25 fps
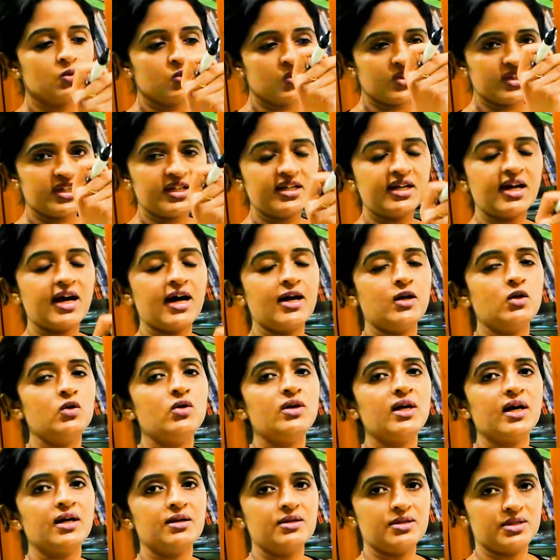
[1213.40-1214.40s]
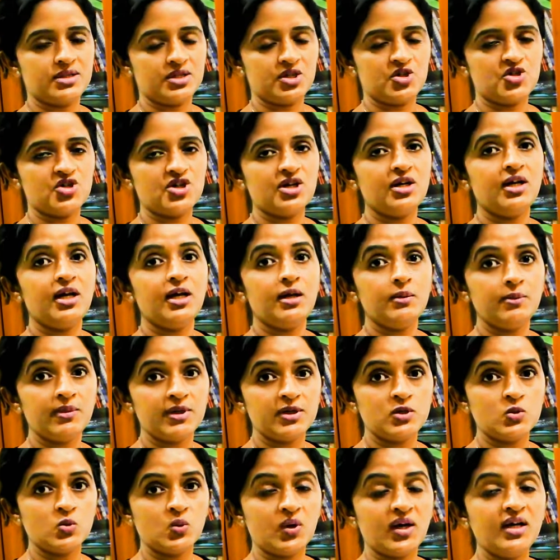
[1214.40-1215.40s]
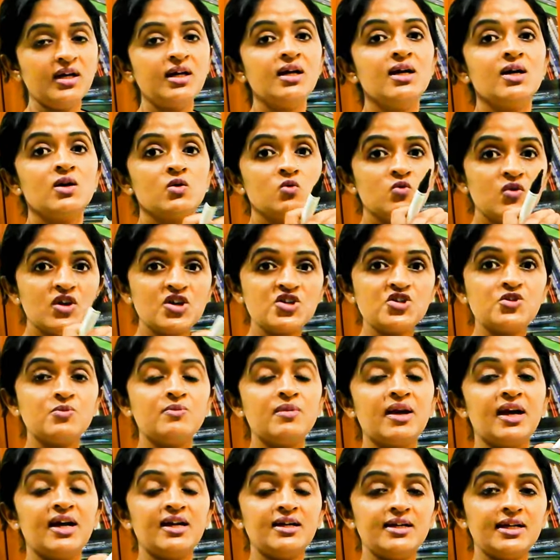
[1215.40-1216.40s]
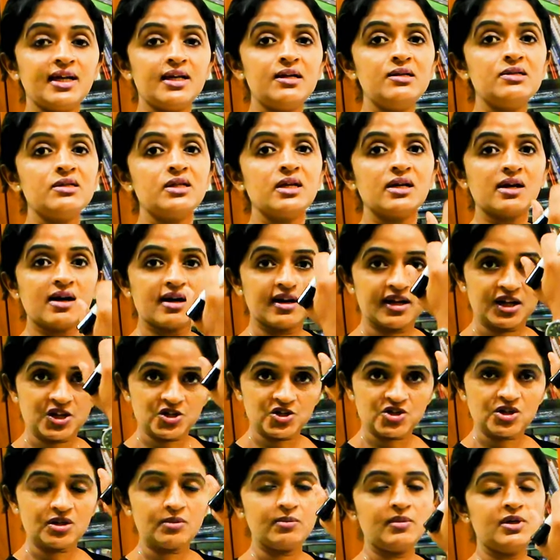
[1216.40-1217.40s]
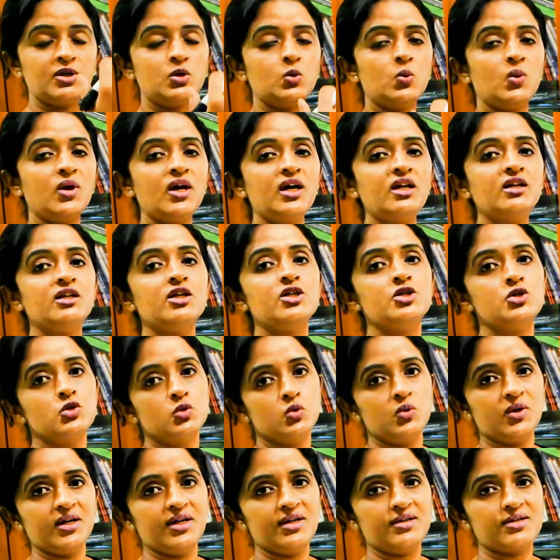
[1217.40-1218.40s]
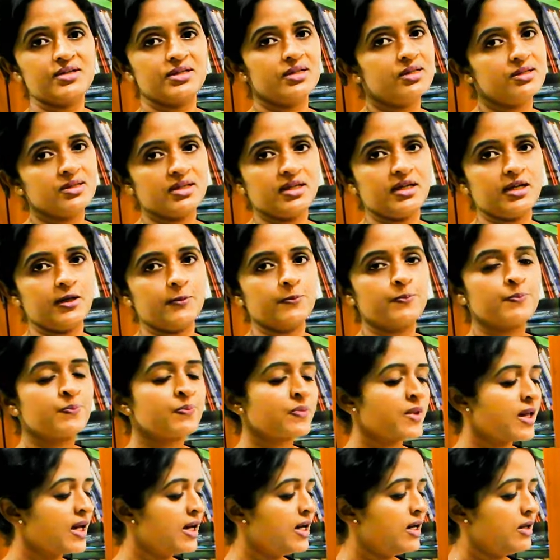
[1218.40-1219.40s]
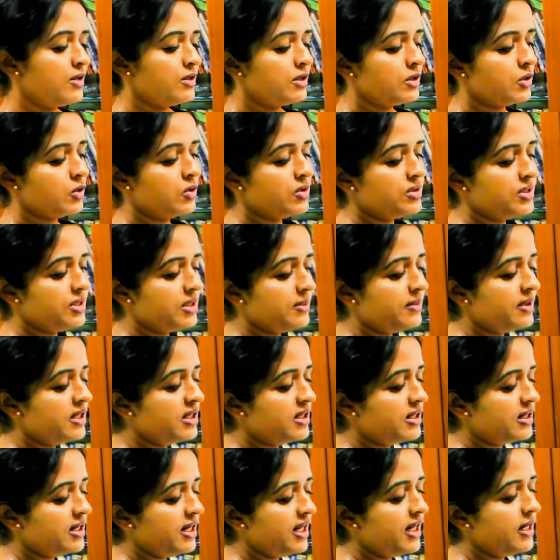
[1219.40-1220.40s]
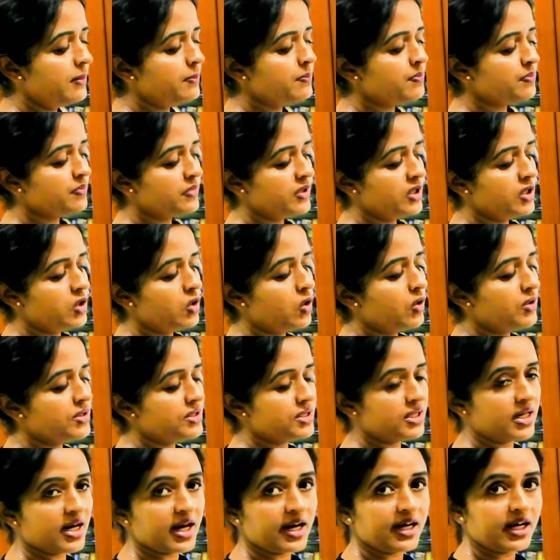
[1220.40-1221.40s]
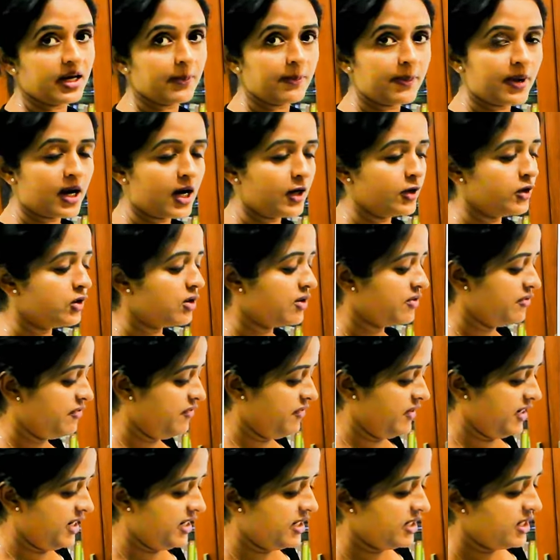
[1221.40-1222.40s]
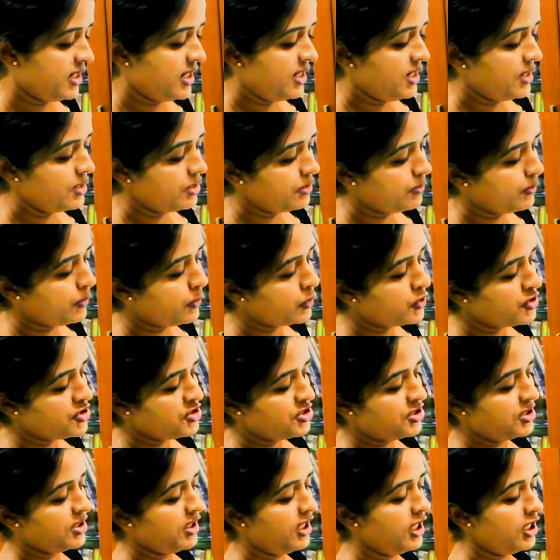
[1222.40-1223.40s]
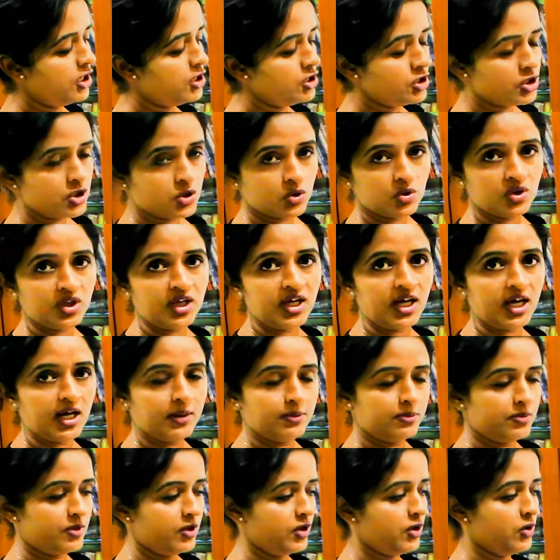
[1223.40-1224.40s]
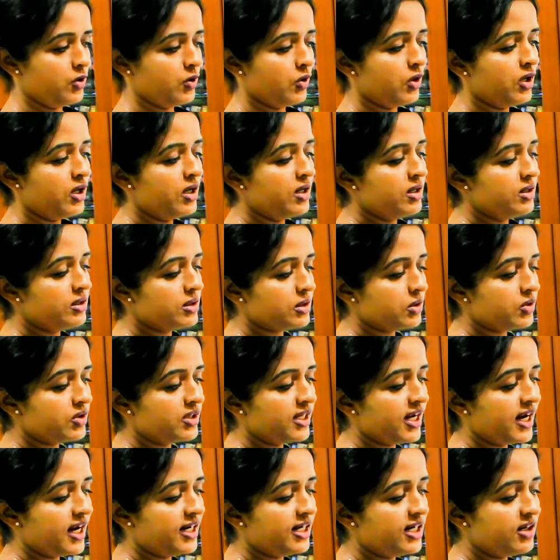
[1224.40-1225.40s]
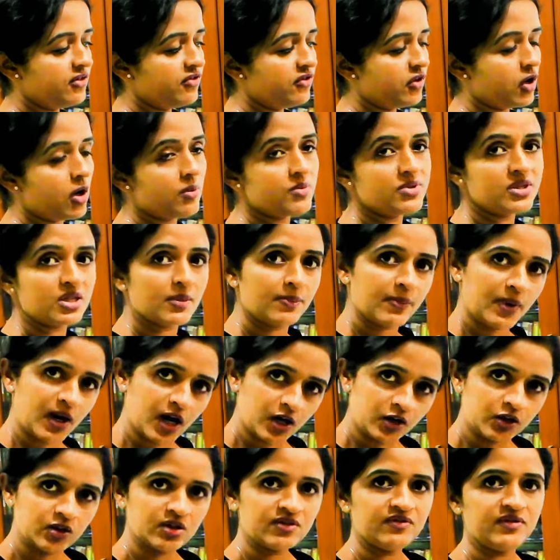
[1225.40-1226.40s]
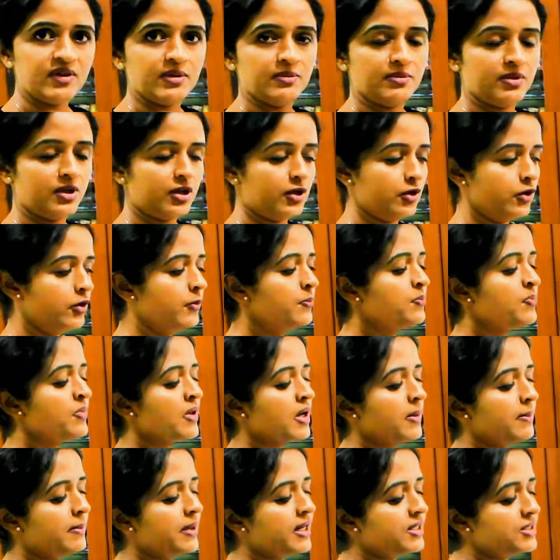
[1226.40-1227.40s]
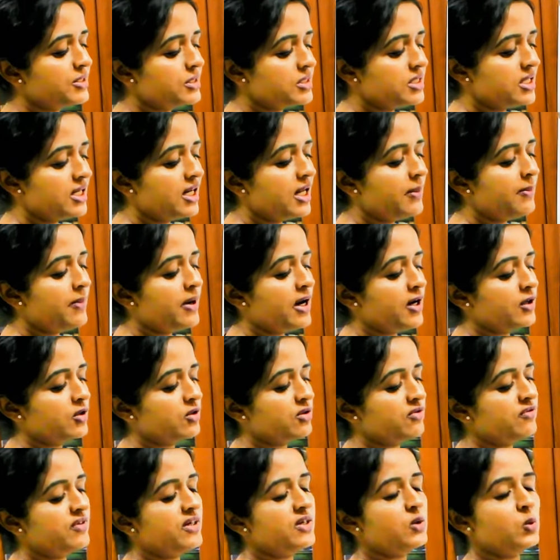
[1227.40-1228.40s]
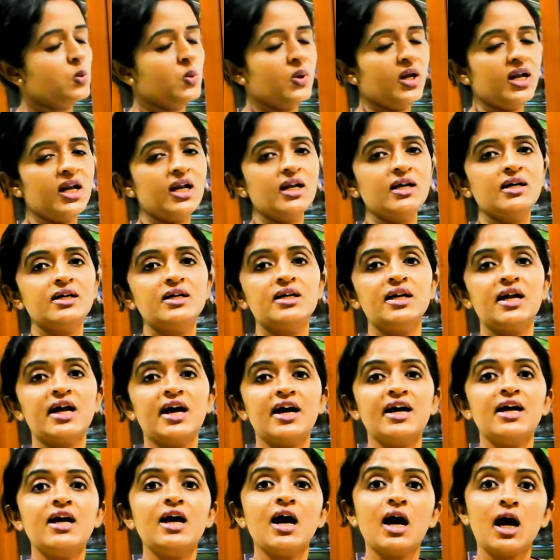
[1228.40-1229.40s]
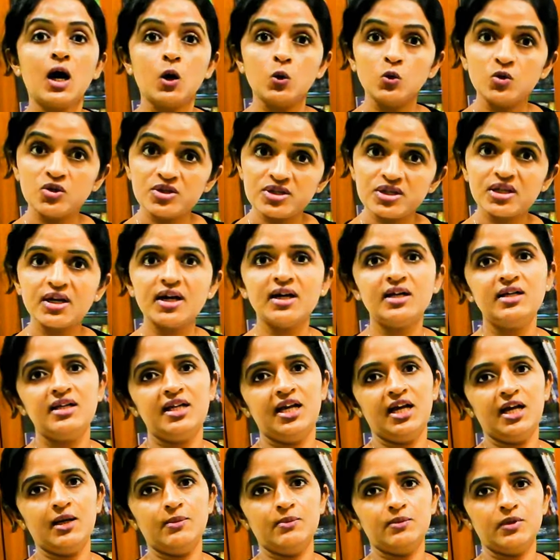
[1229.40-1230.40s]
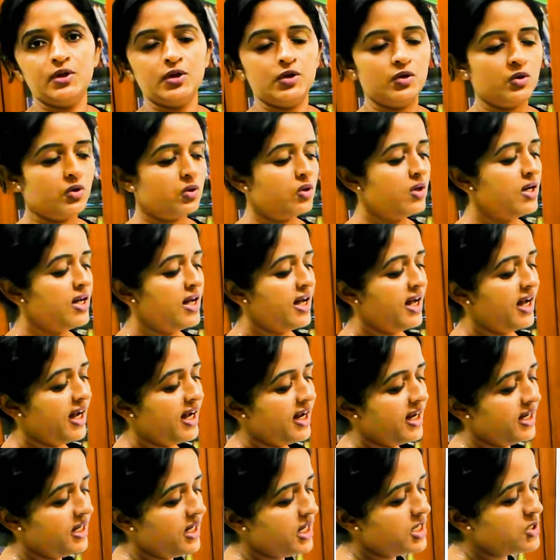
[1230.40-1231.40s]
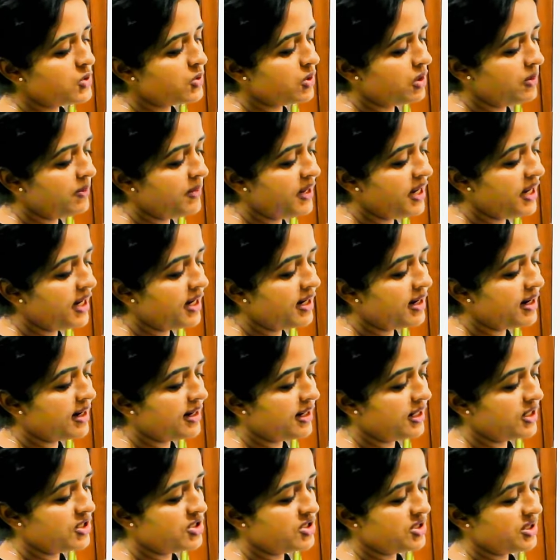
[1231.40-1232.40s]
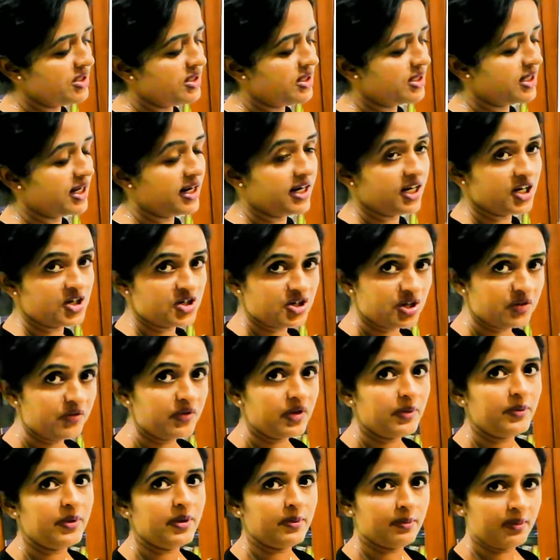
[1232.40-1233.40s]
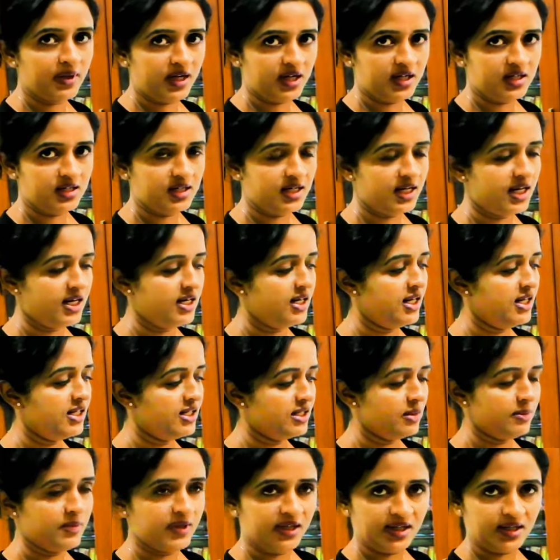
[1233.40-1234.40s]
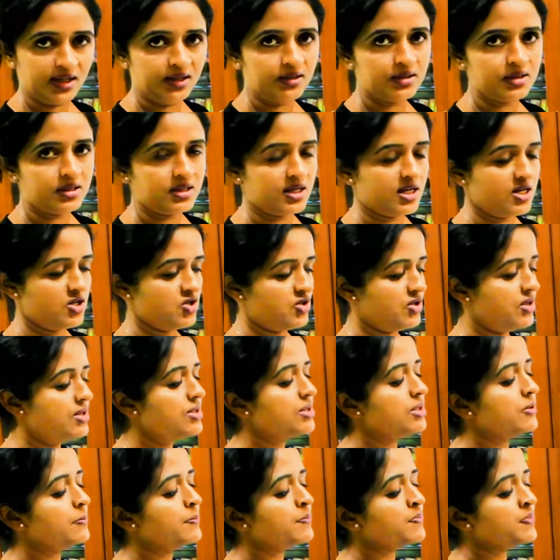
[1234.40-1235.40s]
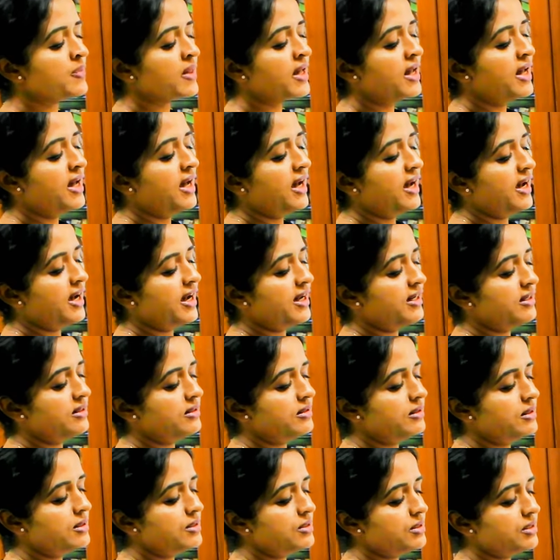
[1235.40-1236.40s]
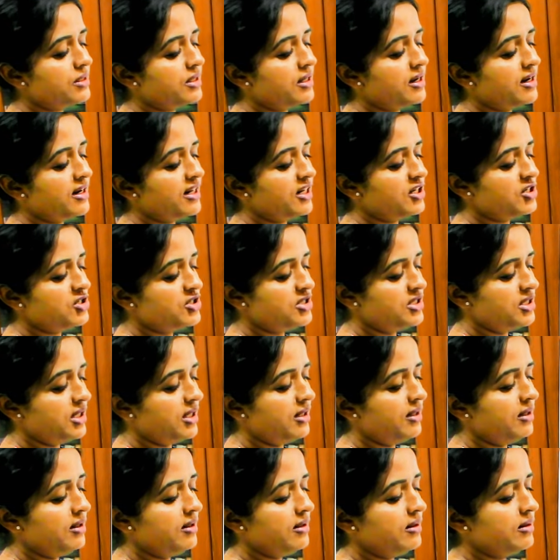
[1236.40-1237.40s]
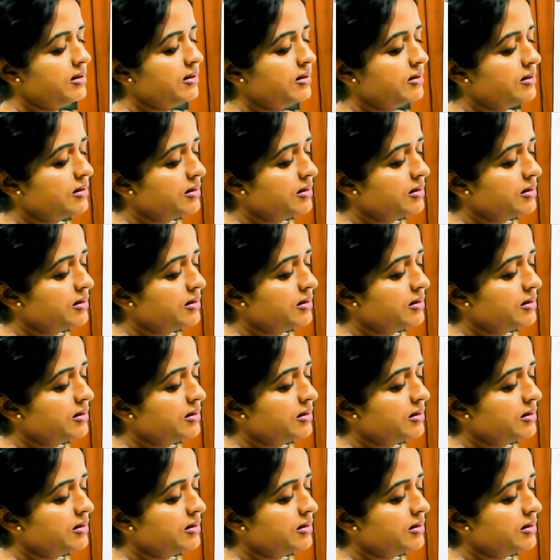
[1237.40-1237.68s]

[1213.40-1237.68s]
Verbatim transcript: with a narrow constriction in between, which maintains the connection between the two ends, isn't it? So similarly, the yolk sac, a part of it, is pushed into the embryo so that it forms a part of embryo, but still a part of it will lie outside the embryo and it will be connected. The connection will be maintained in the beginning stages, and this connecting